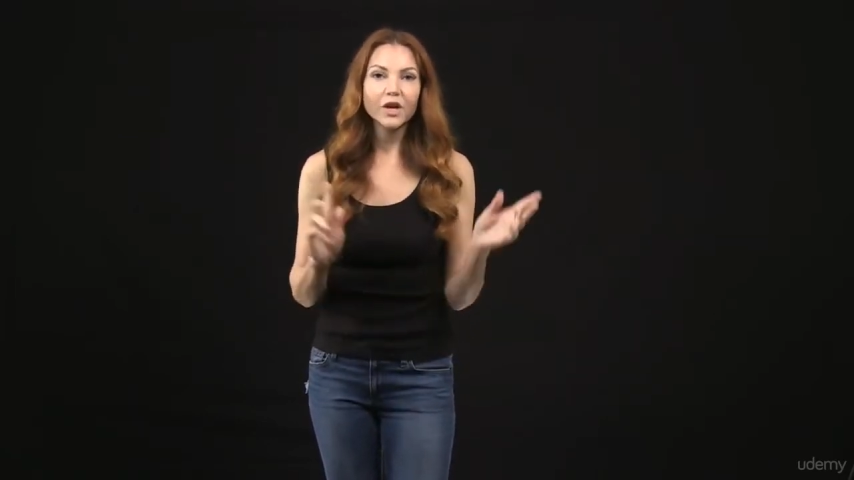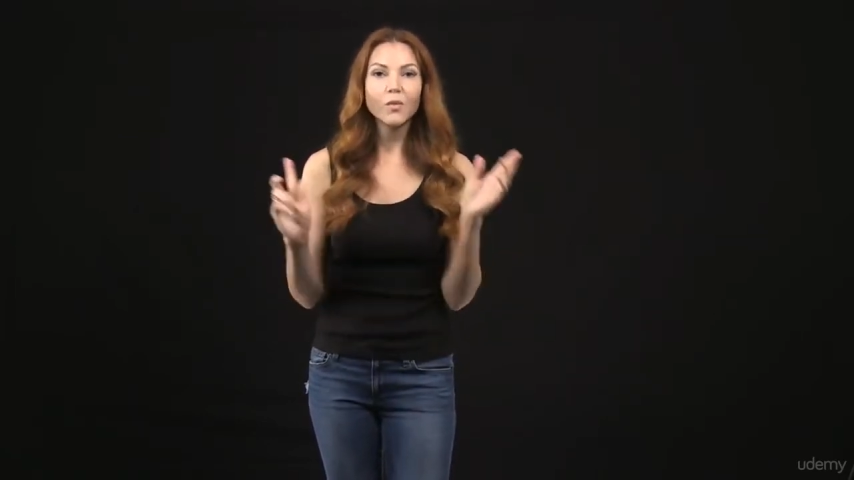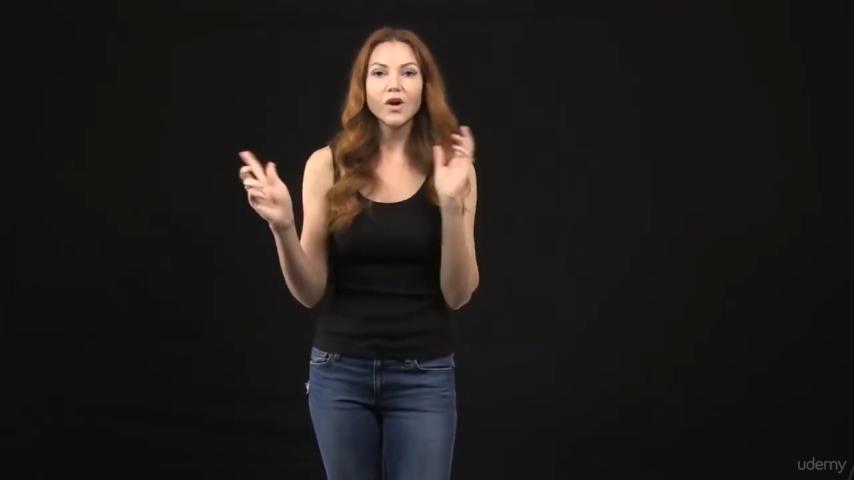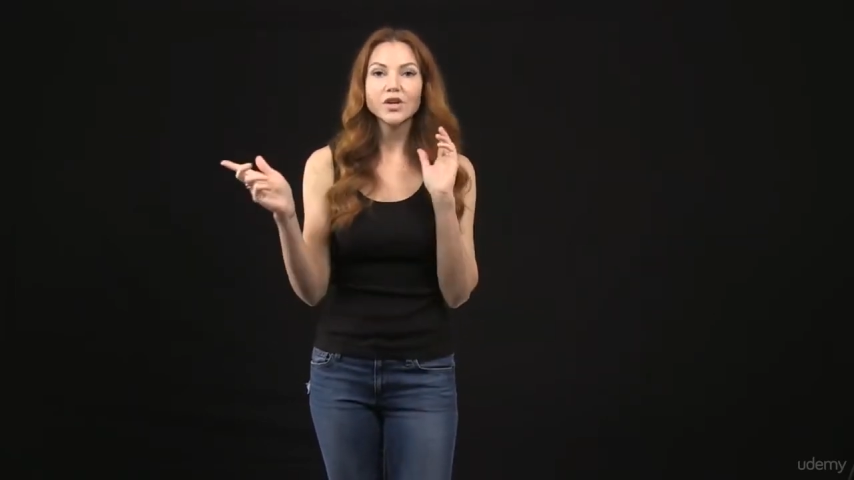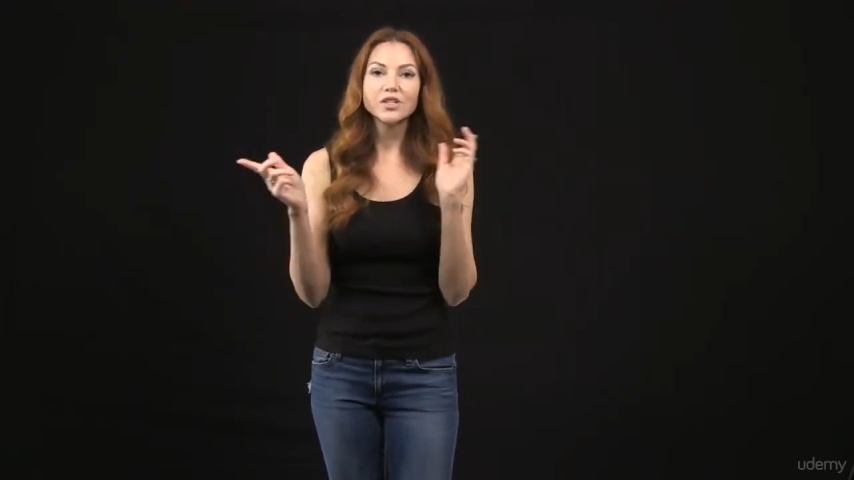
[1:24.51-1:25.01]

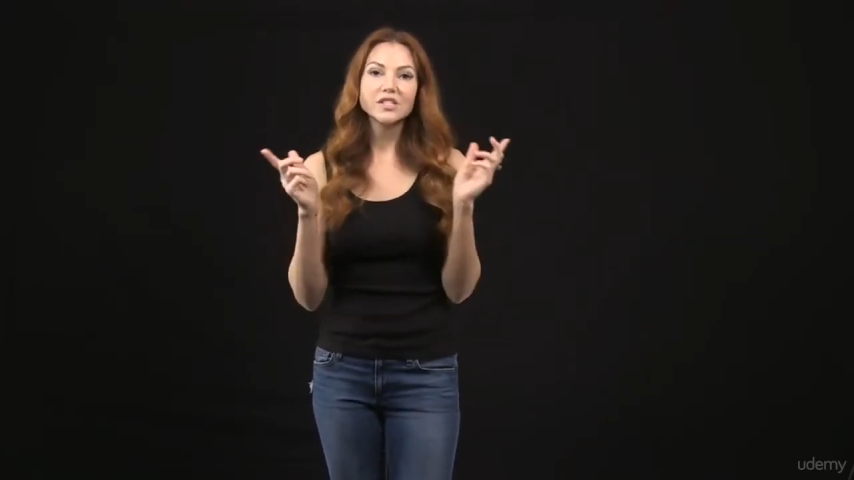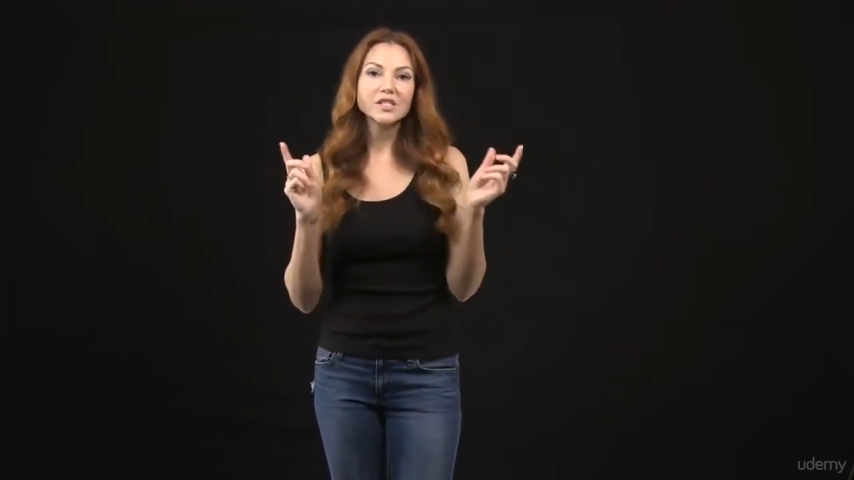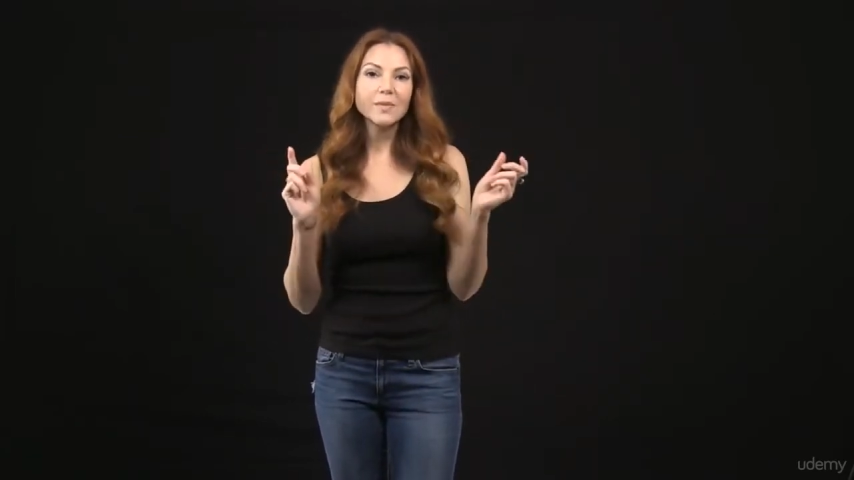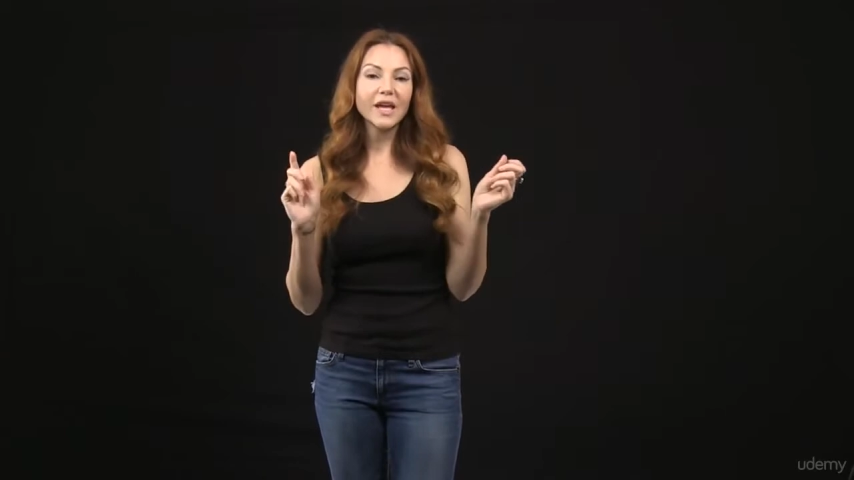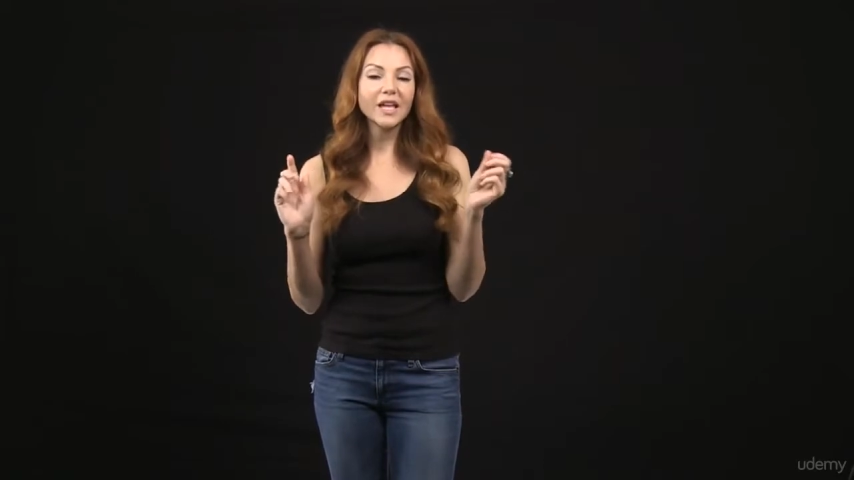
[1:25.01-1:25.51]
They'll want you
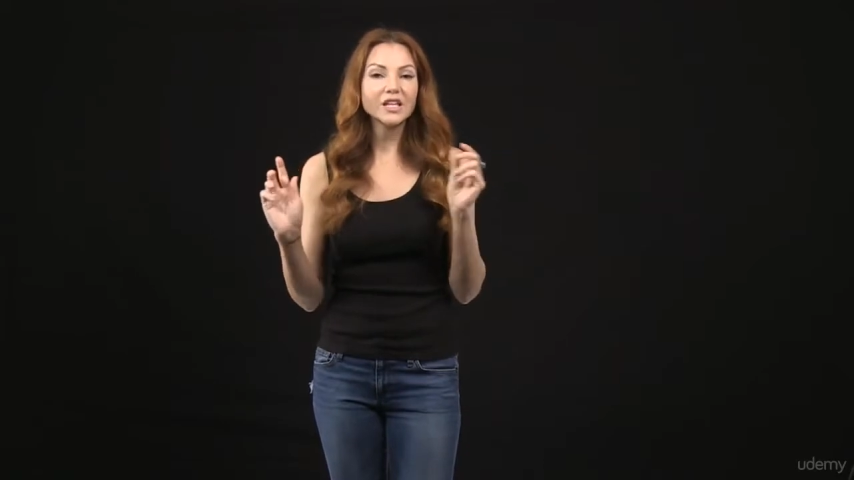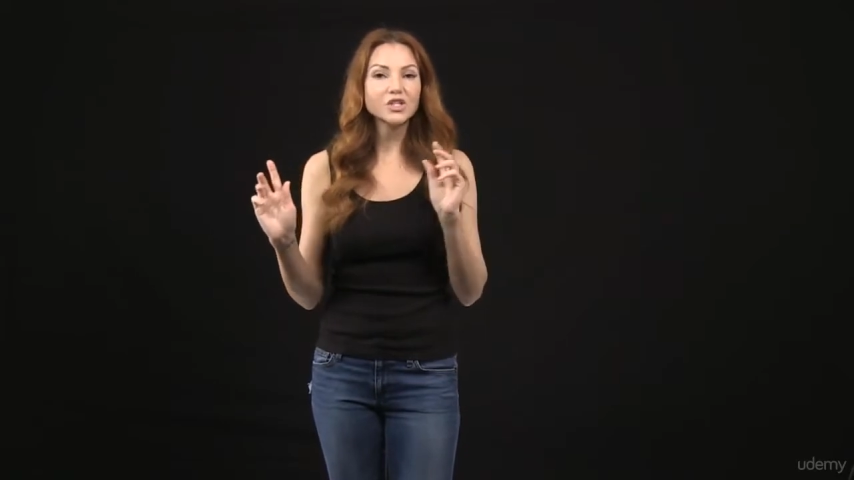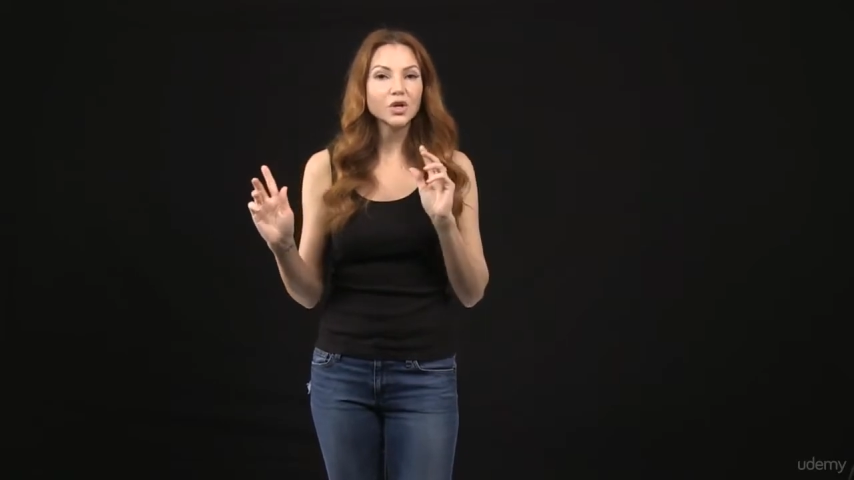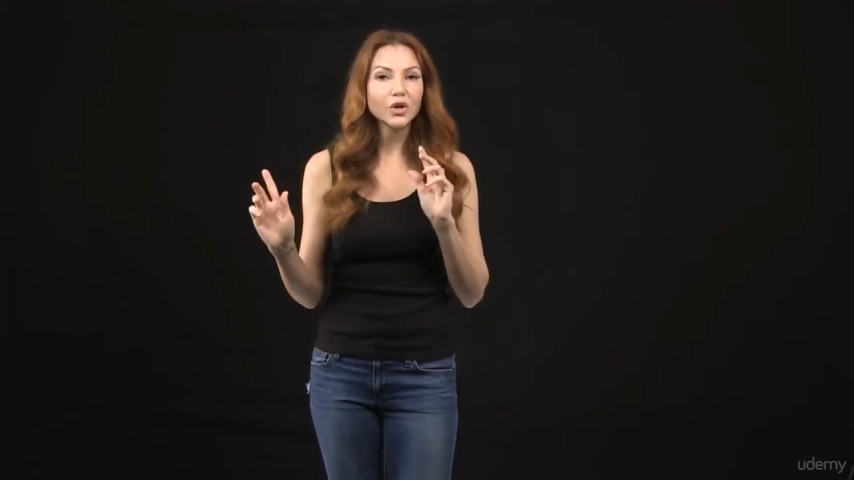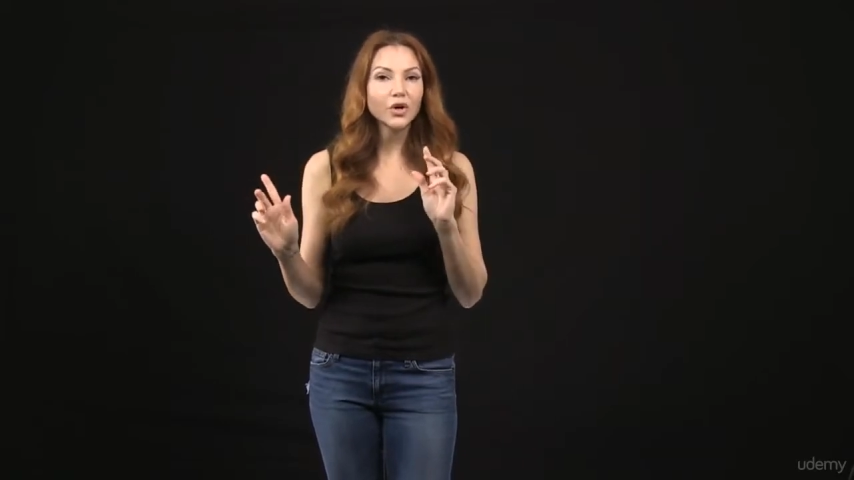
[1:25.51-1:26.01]
to spin
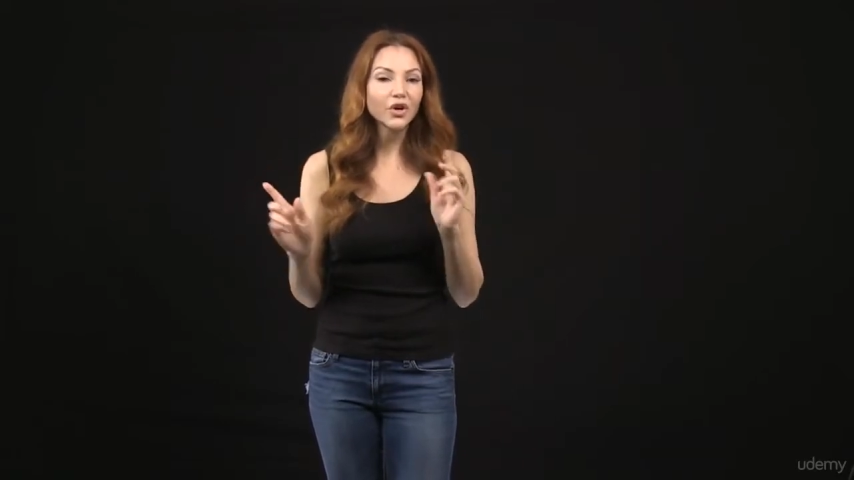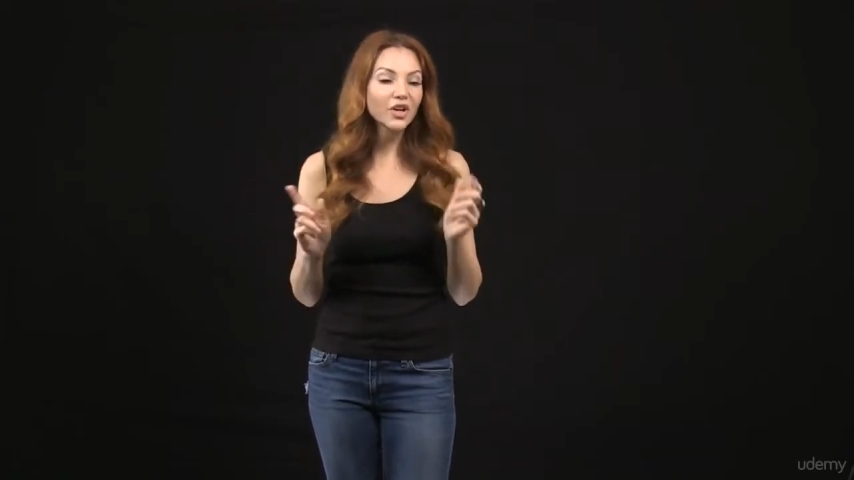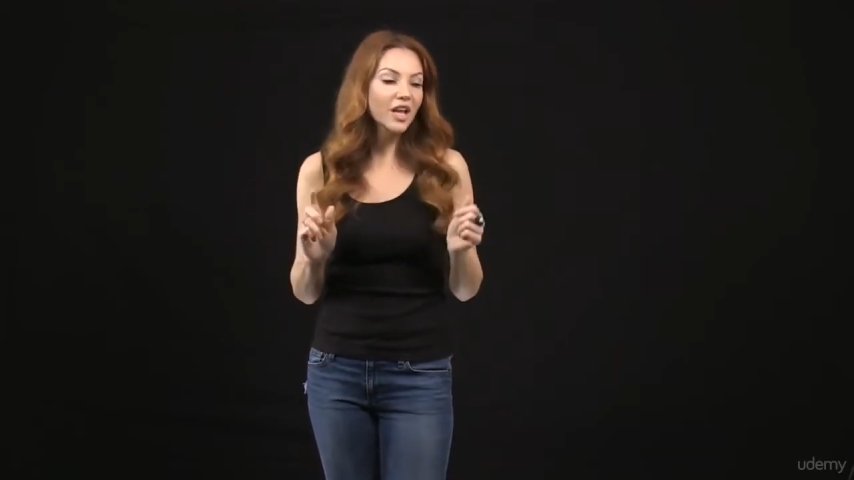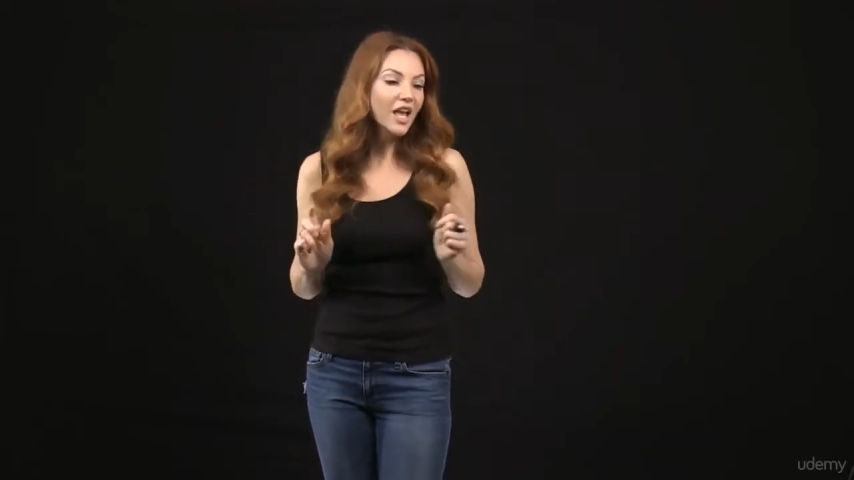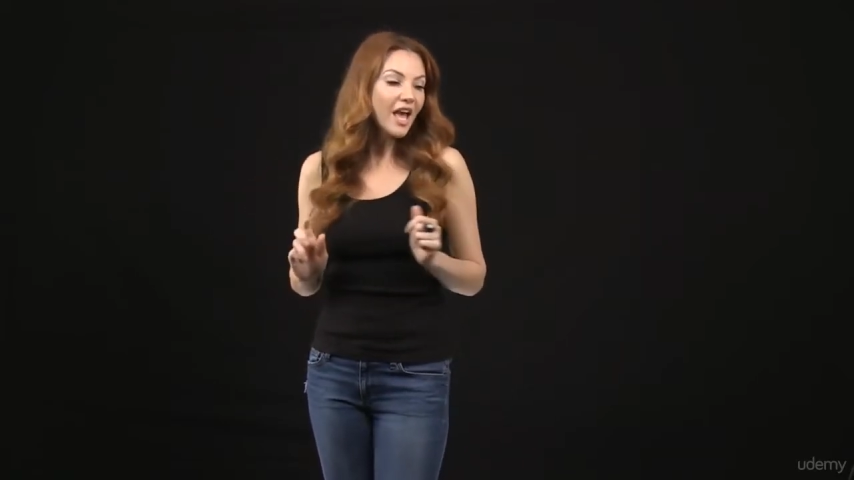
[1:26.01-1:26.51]
and
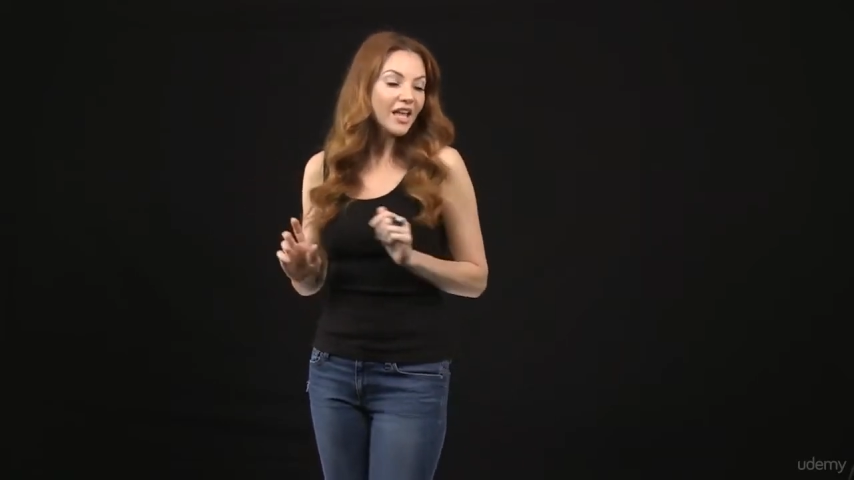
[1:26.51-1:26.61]
turn